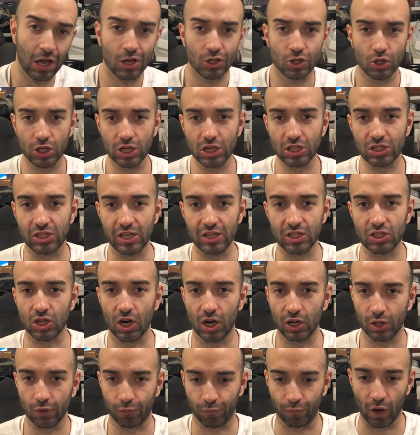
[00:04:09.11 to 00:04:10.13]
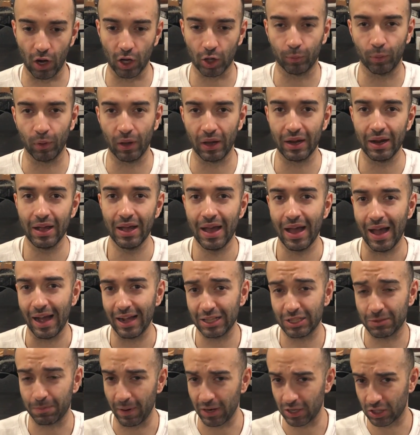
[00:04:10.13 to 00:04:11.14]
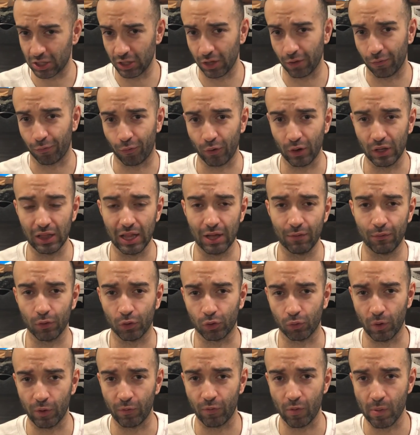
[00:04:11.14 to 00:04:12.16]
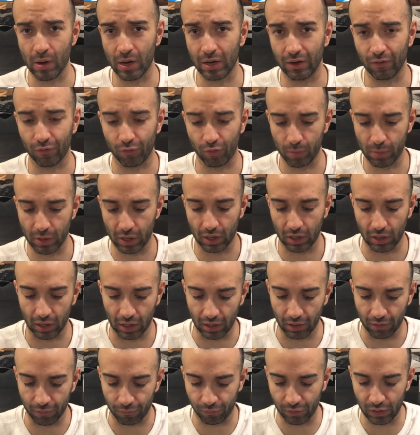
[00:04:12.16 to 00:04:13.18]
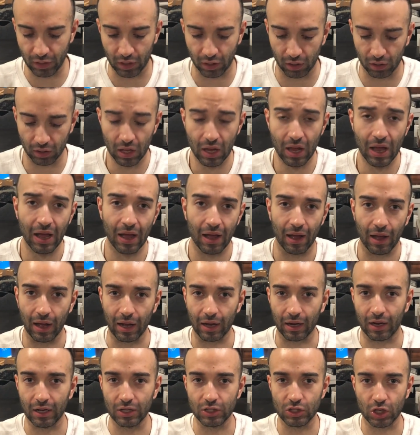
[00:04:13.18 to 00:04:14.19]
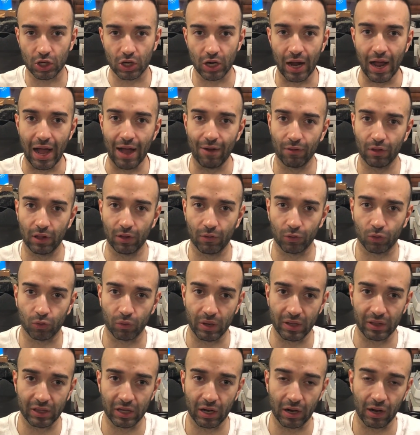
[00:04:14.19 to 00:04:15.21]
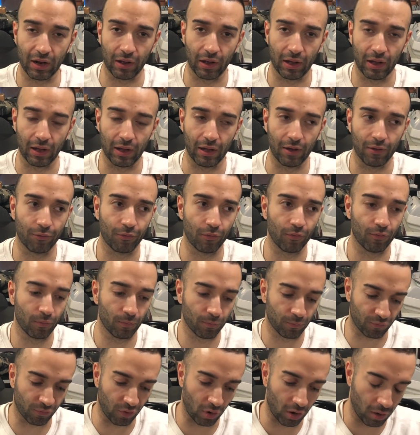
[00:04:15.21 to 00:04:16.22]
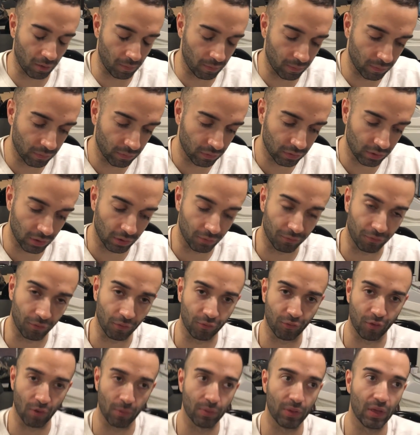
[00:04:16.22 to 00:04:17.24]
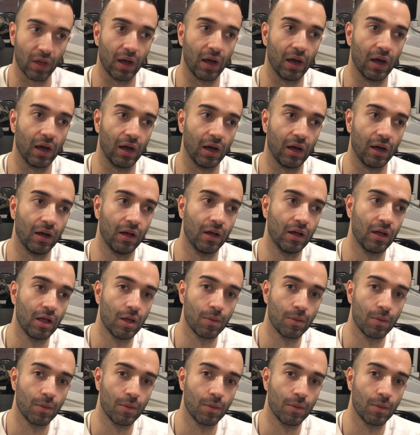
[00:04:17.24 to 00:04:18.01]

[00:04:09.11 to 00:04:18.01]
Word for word: So you just discard the Fogblade and special a free level 3 from your, from your uh, field because uh, you're going to have a level 3 in there uh, from the from the